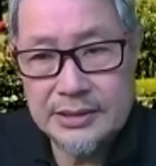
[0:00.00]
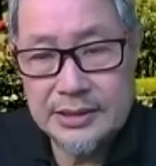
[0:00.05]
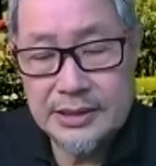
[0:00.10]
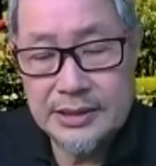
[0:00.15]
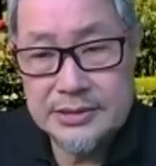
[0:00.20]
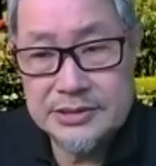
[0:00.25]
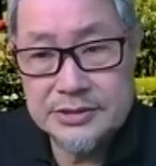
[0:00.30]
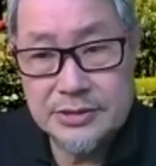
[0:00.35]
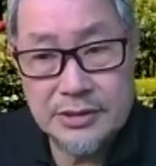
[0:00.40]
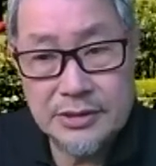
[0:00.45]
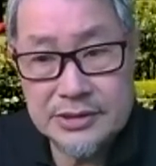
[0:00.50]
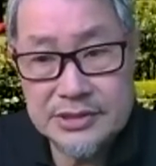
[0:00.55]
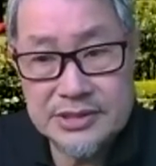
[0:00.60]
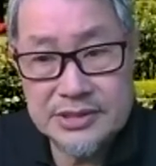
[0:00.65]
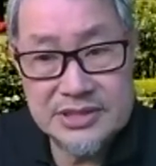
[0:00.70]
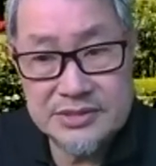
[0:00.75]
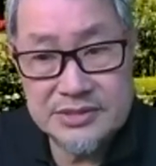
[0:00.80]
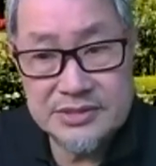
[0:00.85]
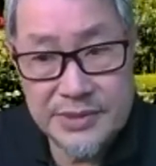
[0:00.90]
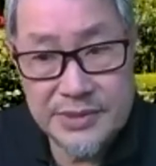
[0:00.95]
it's not
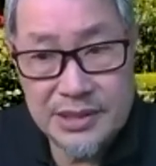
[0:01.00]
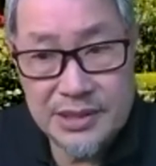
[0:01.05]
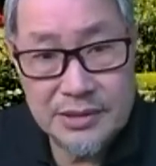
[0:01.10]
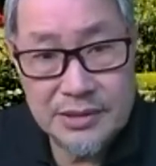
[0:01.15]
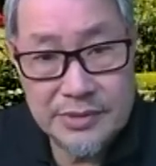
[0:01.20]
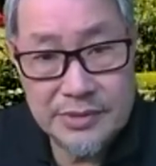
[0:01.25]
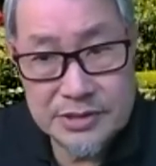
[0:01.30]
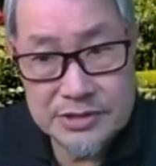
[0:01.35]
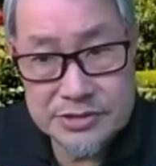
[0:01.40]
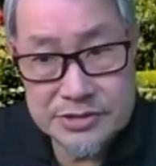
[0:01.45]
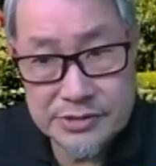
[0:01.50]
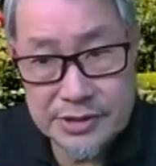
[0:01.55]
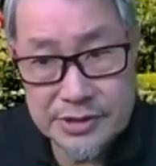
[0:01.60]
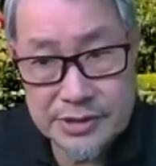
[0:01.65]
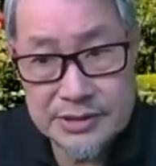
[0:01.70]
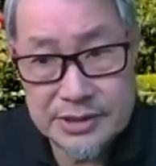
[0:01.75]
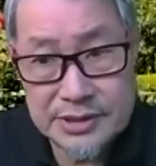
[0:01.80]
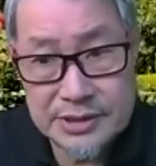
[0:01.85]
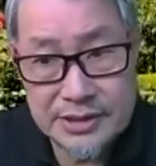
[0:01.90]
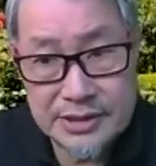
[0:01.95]
just me being
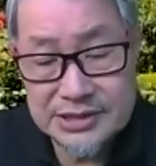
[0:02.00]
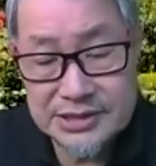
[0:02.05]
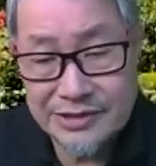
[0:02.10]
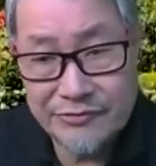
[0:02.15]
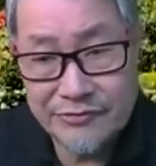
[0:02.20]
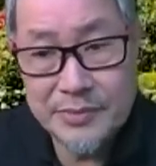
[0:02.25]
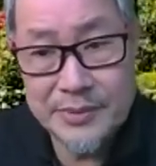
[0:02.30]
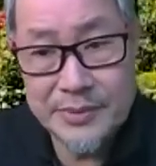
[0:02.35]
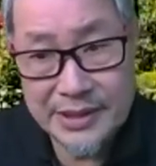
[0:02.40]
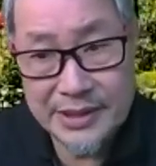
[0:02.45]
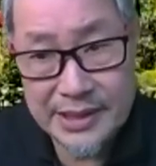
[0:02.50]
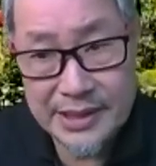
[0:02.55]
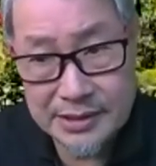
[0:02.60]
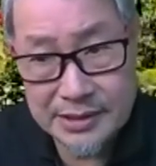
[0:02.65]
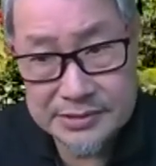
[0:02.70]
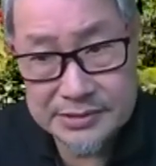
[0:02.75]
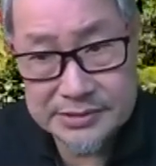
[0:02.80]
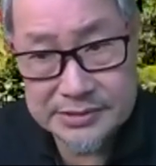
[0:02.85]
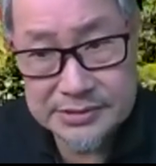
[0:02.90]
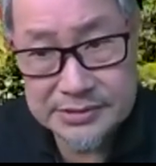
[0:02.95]
strict; uh, it's everybody
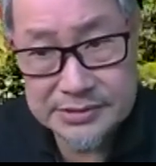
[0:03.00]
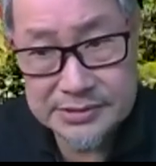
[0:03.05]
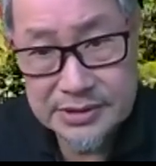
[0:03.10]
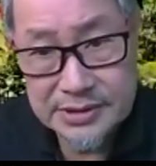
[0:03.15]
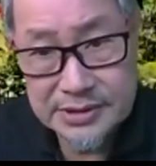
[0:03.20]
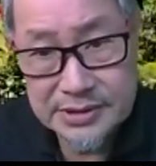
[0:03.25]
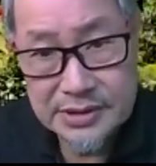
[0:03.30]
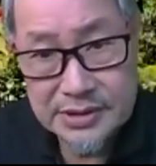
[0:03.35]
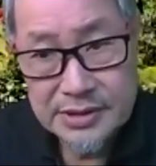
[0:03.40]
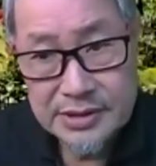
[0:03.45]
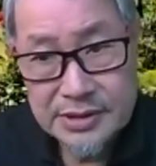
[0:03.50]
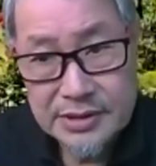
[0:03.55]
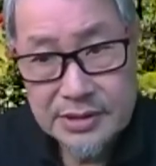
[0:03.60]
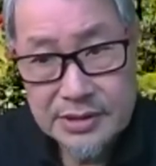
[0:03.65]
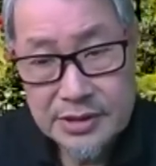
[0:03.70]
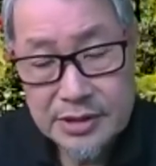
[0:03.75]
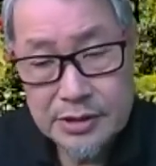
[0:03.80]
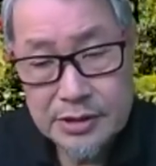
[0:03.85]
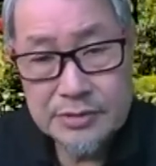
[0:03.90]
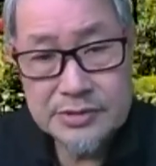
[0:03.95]
else
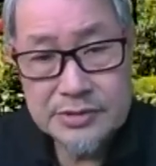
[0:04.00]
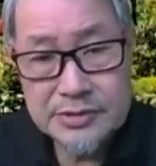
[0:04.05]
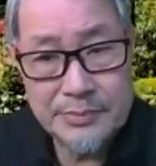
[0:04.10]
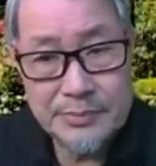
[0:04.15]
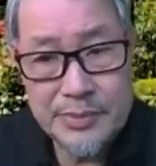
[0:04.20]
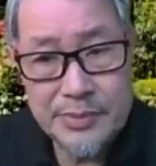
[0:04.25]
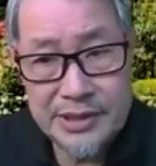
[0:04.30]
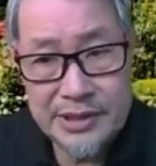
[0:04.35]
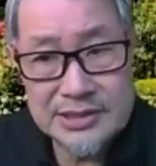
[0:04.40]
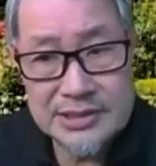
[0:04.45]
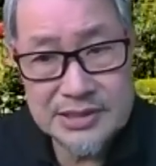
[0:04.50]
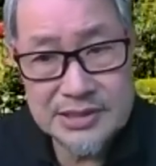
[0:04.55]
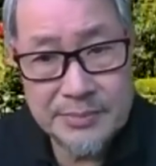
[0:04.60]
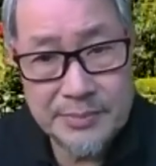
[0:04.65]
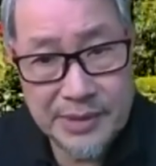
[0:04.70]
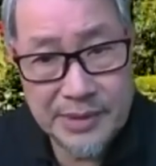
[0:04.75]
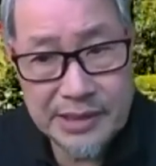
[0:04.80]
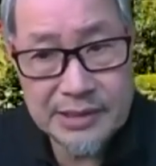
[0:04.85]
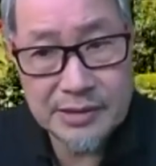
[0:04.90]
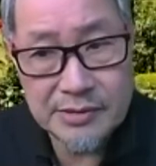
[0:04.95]
well, I you know somebody
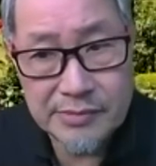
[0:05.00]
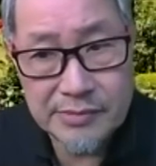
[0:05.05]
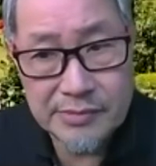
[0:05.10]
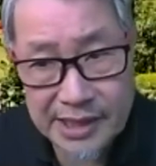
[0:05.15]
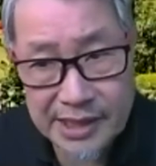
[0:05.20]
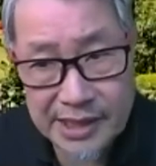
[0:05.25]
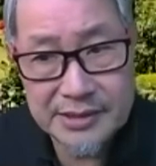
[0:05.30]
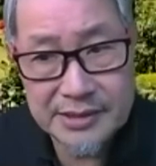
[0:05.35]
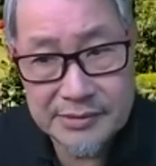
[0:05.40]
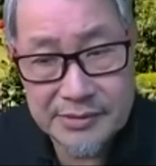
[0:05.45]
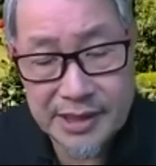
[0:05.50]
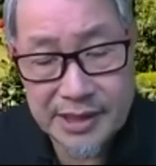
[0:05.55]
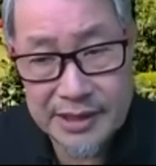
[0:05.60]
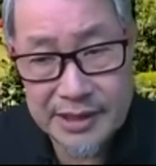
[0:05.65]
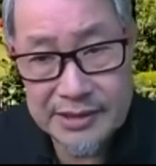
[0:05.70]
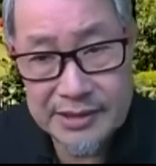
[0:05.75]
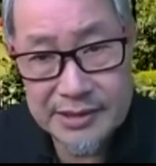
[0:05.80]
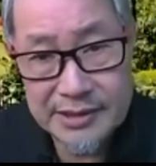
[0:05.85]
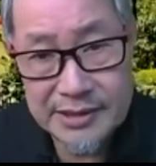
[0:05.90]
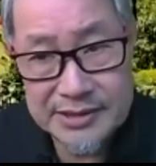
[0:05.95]
somebody like Ryan,
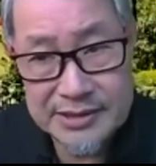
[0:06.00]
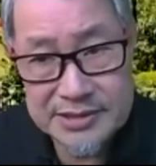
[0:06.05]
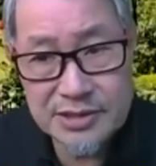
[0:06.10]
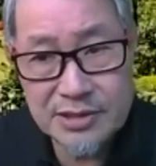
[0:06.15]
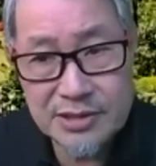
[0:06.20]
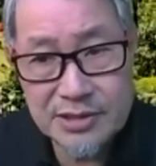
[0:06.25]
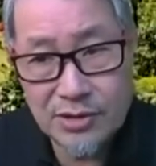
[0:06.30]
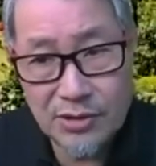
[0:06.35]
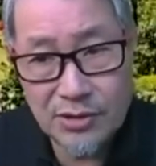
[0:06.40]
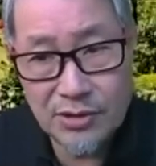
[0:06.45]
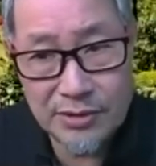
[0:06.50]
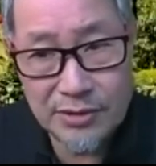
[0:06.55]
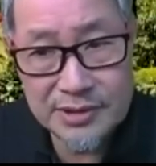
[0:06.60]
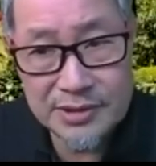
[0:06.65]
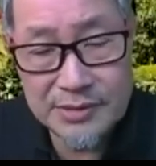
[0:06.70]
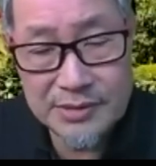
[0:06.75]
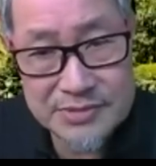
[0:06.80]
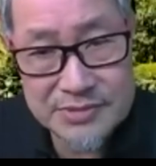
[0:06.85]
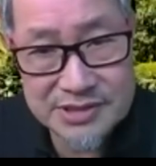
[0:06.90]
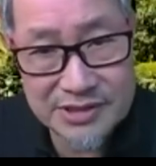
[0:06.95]
right? He's clawed
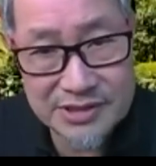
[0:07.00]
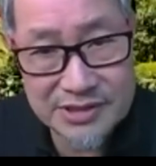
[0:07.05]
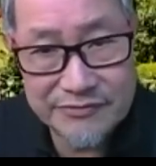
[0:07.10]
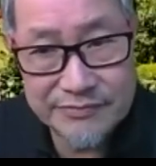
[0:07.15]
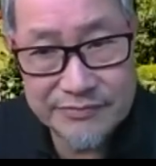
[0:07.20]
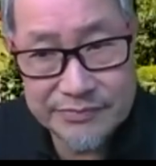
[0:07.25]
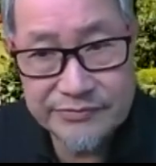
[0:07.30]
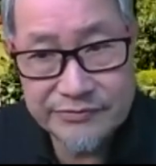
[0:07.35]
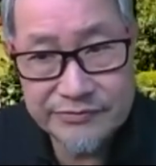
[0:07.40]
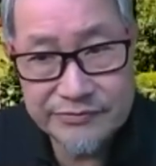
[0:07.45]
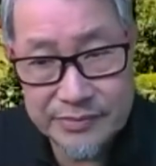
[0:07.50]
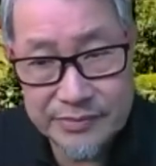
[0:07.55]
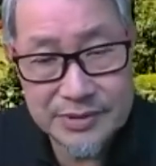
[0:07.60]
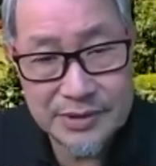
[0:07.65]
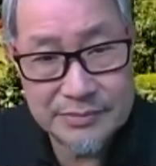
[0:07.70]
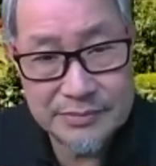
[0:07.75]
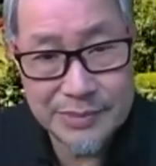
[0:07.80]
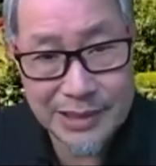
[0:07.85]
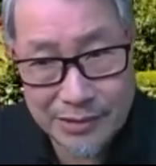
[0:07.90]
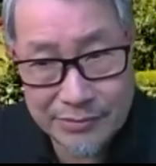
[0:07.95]
himself from
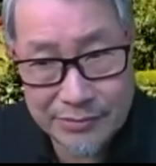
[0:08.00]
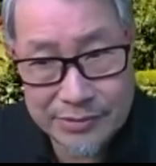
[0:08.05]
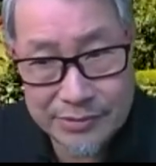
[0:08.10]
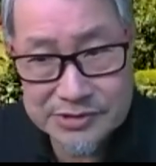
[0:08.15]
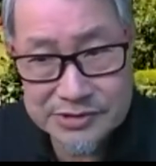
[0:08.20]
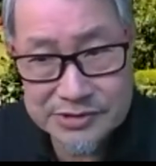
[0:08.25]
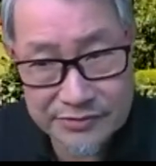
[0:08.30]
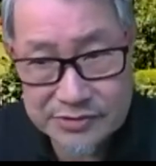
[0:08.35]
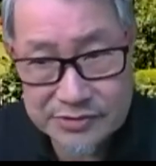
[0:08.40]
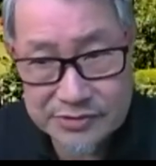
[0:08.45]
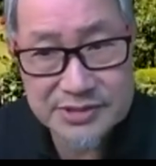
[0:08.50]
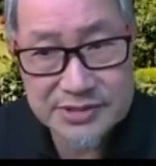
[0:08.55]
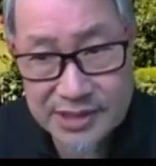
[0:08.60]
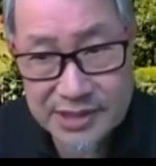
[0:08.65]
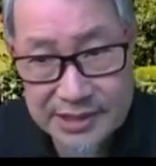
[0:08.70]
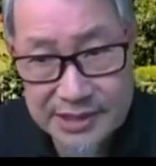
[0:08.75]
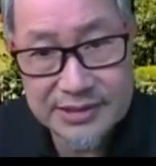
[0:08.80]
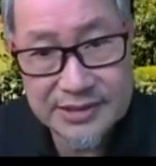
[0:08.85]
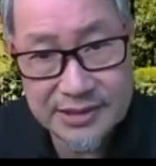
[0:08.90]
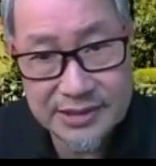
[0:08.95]
the bowels of
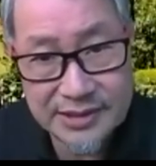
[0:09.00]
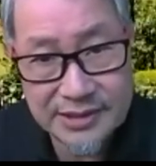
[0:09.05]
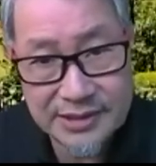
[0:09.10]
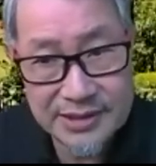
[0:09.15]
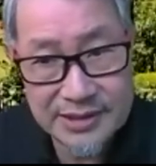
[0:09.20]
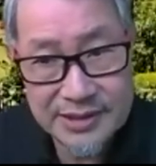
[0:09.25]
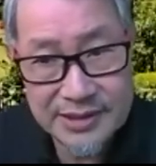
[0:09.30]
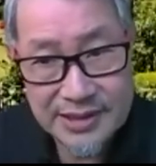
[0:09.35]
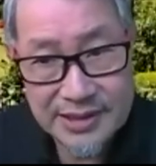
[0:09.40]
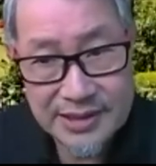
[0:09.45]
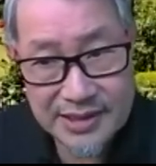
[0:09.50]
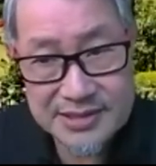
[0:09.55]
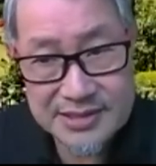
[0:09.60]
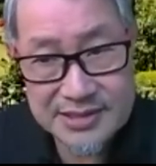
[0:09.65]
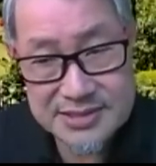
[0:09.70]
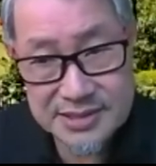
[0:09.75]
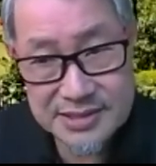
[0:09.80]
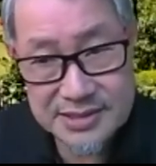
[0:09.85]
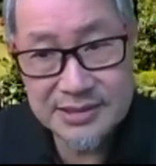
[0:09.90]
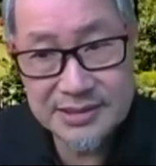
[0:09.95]
society and
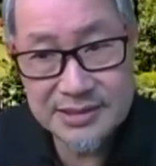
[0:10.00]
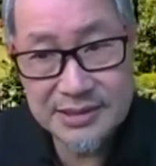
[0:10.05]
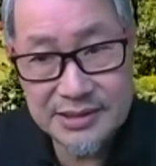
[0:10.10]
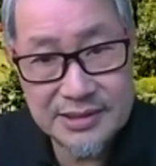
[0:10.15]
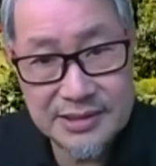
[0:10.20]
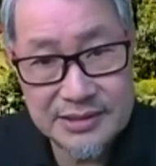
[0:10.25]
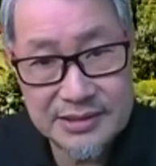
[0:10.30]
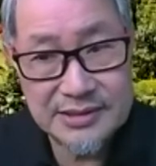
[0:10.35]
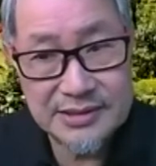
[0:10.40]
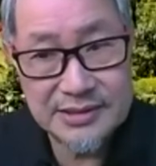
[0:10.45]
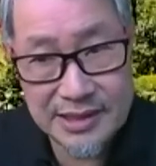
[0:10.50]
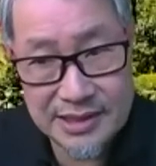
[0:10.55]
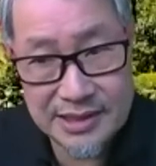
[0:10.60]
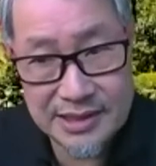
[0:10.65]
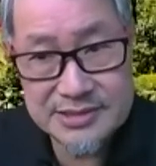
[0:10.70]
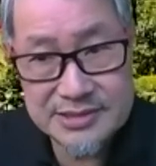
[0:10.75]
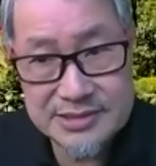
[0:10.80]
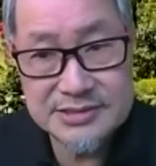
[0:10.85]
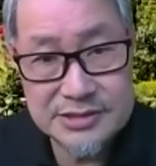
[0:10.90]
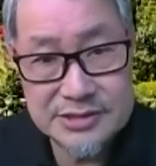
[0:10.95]
sitting in a
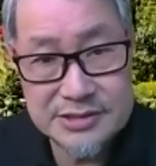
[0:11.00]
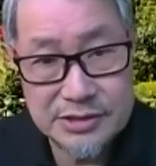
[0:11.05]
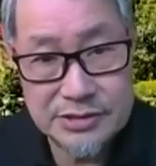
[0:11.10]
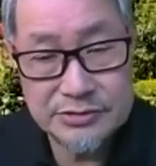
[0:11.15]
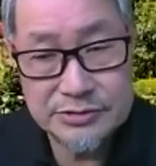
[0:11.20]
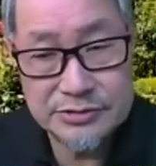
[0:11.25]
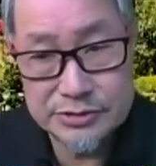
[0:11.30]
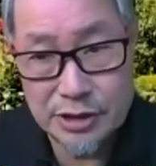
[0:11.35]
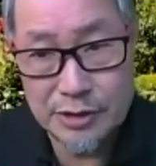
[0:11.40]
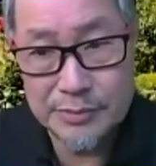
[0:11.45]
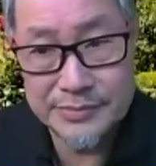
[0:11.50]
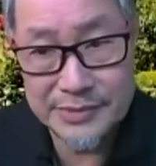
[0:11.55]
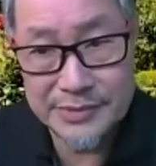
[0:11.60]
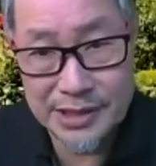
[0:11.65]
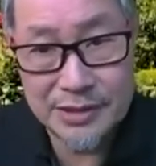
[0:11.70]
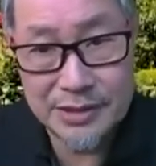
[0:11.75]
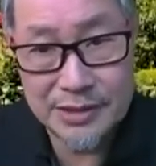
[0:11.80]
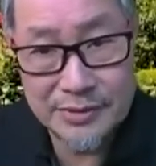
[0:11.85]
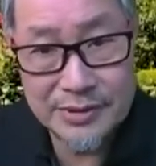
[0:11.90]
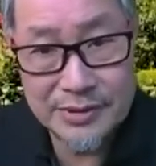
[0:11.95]
nice you know job
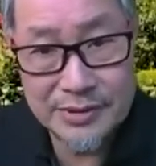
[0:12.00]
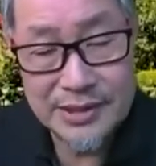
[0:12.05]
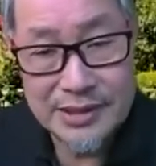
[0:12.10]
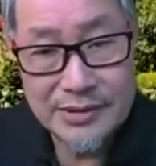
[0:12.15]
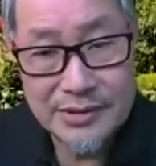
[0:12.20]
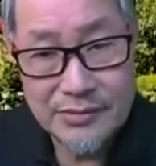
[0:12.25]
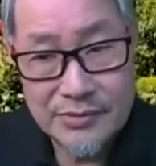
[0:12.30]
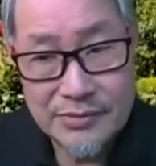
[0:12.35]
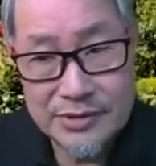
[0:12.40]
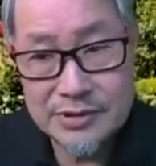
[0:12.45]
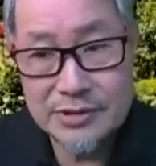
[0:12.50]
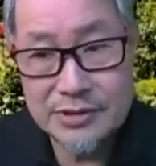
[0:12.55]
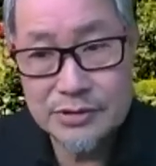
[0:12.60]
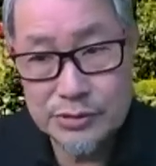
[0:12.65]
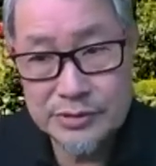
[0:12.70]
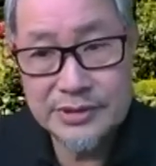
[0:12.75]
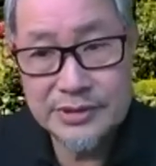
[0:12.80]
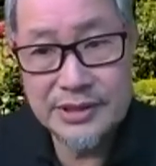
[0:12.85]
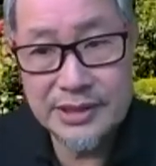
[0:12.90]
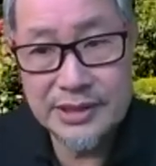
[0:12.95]
now with a
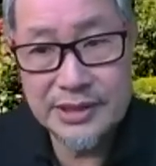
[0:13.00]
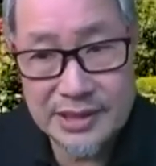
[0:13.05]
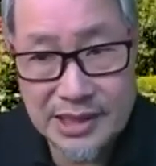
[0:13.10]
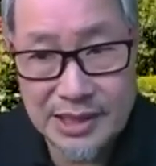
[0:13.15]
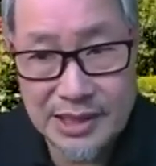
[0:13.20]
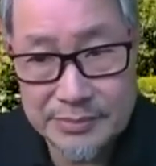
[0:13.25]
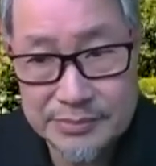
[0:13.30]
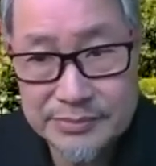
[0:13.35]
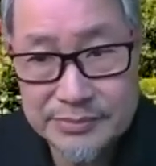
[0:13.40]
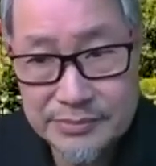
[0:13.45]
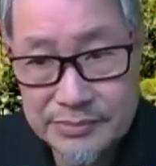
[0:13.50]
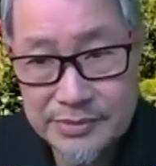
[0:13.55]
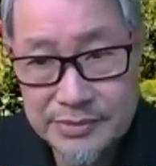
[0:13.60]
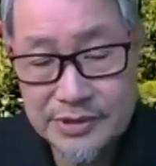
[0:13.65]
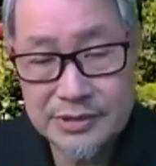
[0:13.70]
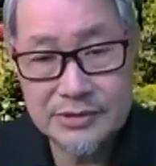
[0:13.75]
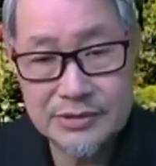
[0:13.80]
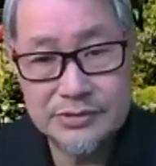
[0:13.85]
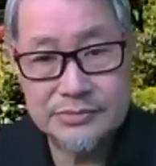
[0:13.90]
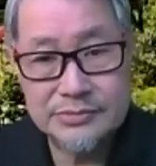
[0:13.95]
good income.
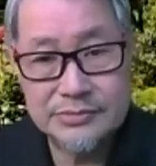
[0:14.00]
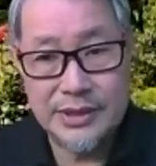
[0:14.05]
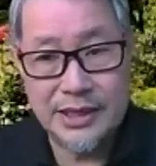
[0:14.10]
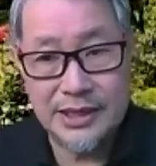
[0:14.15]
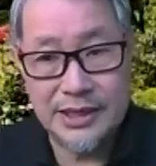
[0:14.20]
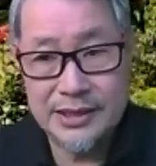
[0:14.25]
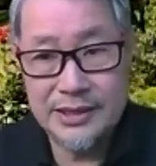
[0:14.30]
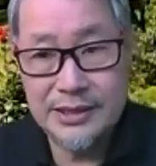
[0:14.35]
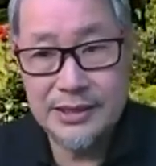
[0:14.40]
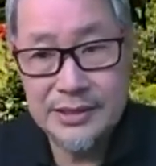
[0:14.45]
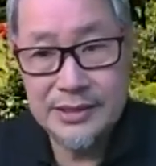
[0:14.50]
He could buy